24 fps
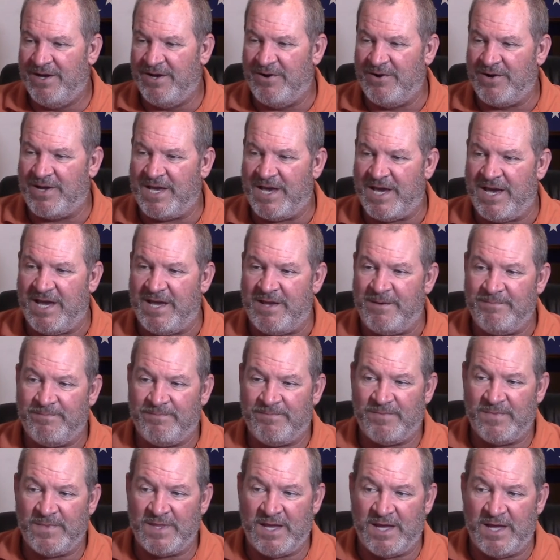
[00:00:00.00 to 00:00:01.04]
Okay.
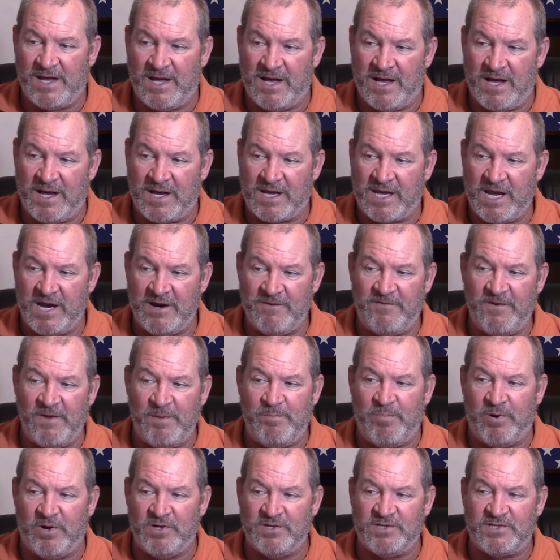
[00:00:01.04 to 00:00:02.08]
Uh, carefully
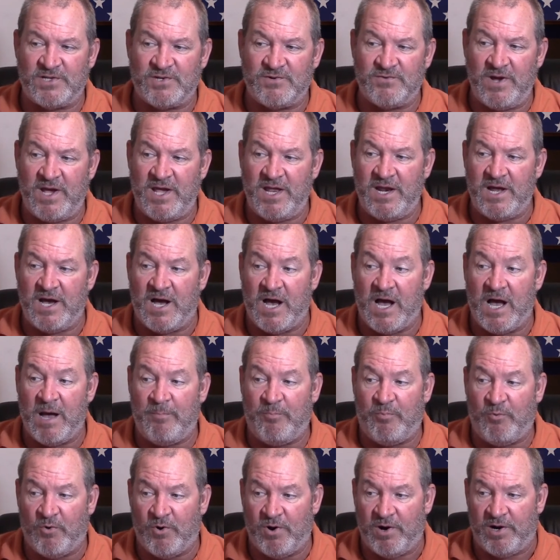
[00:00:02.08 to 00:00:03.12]
pull straight
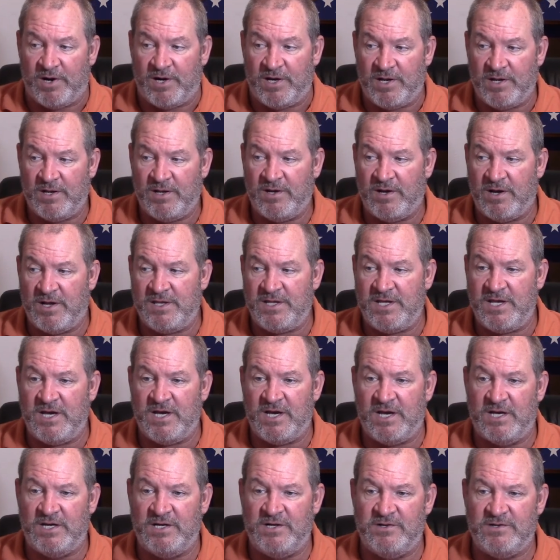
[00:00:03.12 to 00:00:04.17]
upward on the
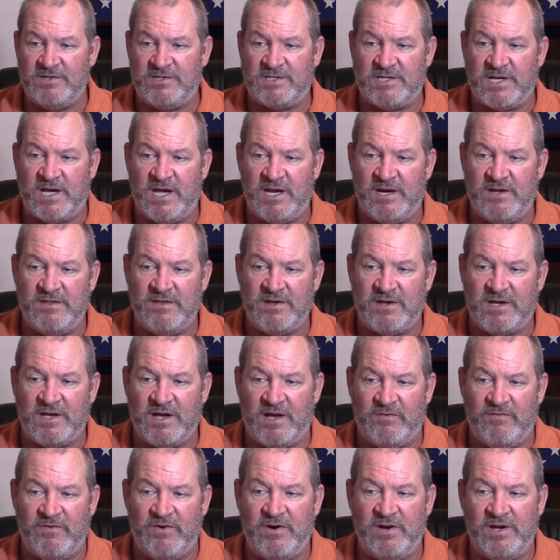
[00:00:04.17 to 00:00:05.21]
underside of the
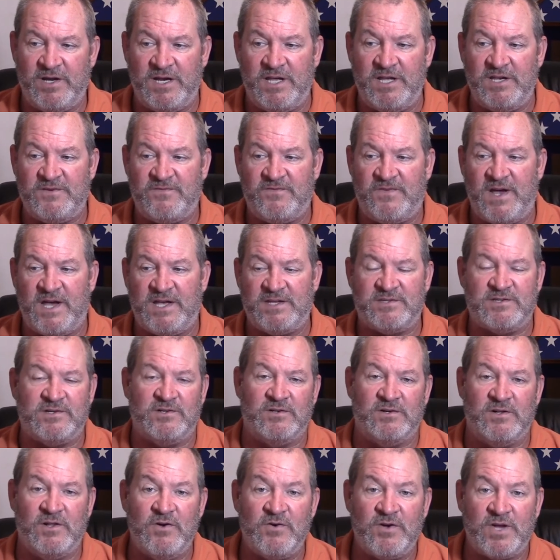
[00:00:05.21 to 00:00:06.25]
cover at each
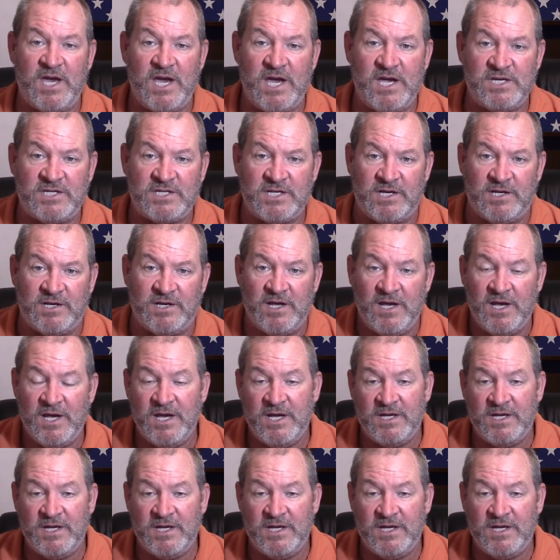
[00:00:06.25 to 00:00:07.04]
fastener location.